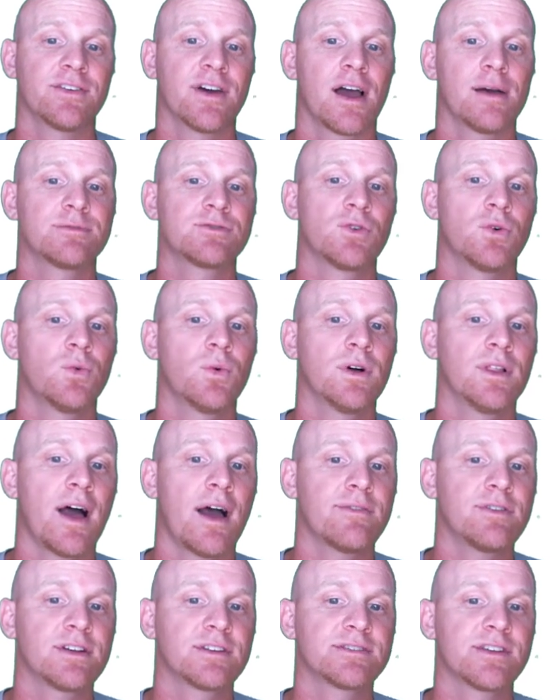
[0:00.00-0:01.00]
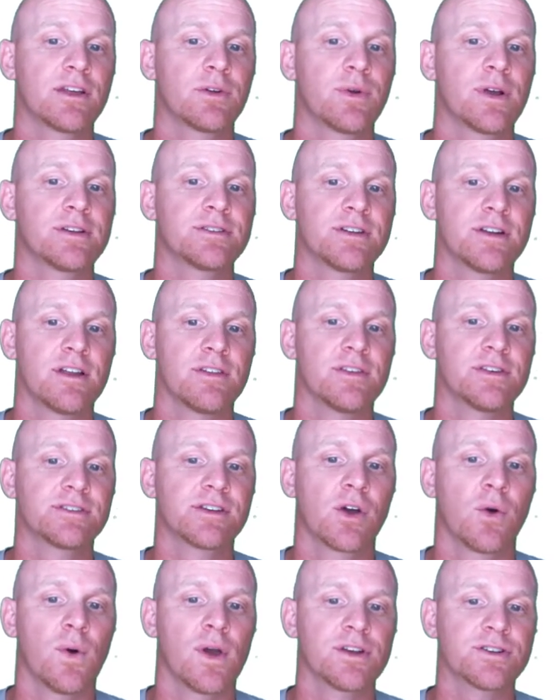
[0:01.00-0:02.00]
time, so it will have an acceleration, and
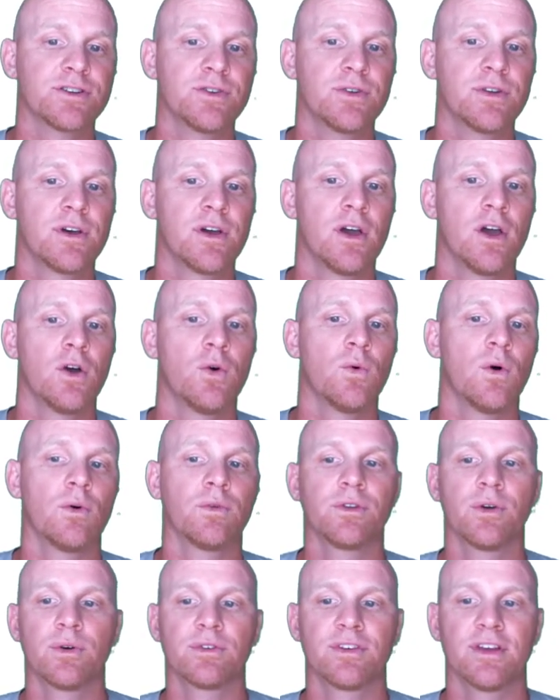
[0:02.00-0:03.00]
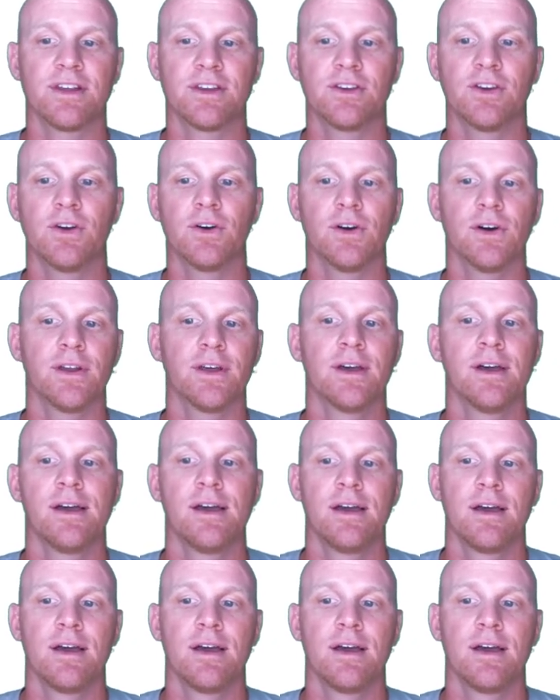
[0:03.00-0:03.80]
this equation won't do us any good.